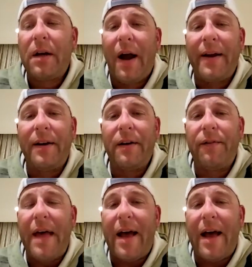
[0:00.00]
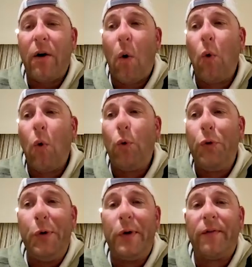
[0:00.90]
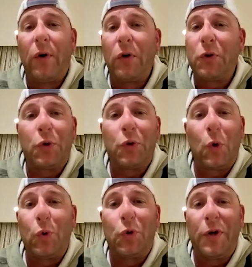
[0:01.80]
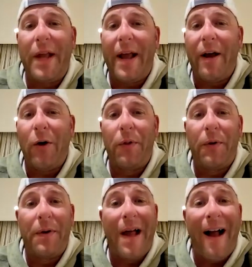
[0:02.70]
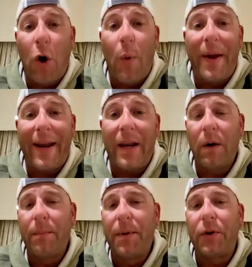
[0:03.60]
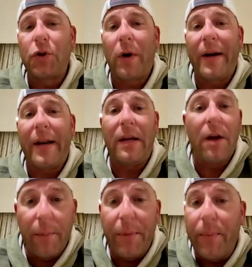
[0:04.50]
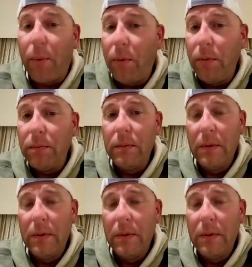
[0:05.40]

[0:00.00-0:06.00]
kind of that old universal soldier now, where they're not going anywhere, but they're training younger people.